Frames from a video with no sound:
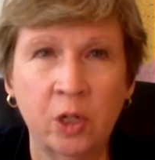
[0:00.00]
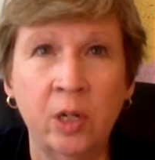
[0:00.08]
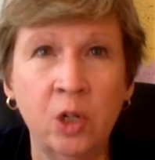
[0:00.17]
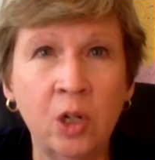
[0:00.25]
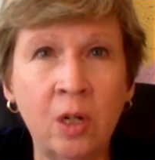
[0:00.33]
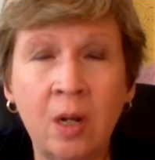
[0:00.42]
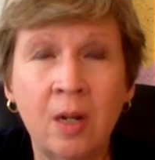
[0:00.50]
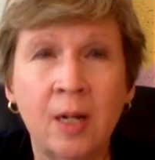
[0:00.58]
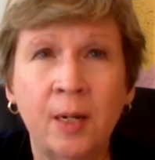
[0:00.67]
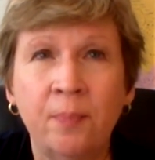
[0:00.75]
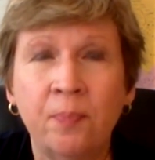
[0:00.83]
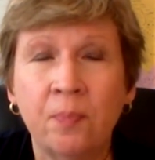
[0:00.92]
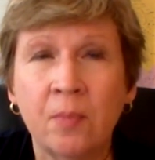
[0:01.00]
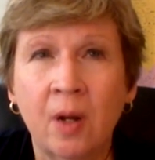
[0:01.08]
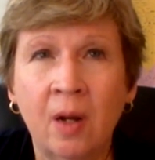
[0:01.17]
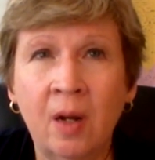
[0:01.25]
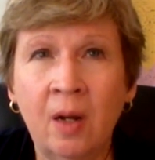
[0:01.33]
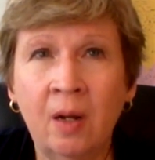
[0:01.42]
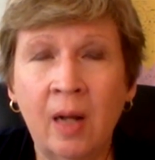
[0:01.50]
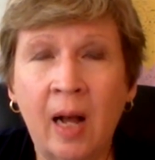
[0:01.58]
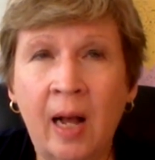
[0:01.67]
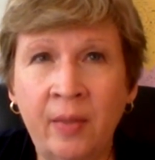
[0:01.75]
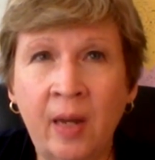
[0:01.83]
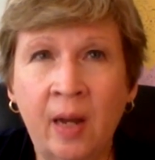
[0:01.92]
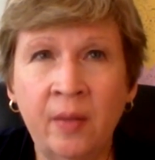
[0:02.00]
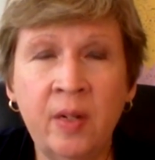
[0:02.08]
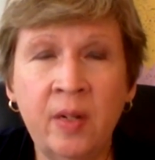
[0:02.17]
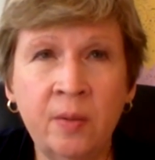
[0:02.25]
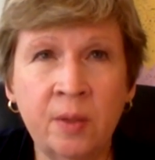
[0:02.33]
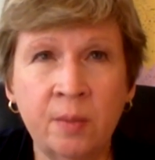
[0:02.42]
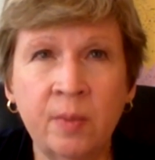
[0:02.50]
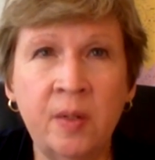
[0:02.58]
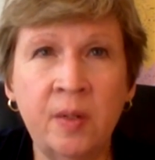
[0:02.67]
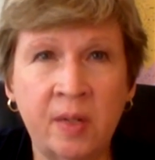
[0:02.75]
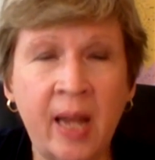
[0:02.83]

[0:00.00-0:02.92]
engine uh, on, on these, these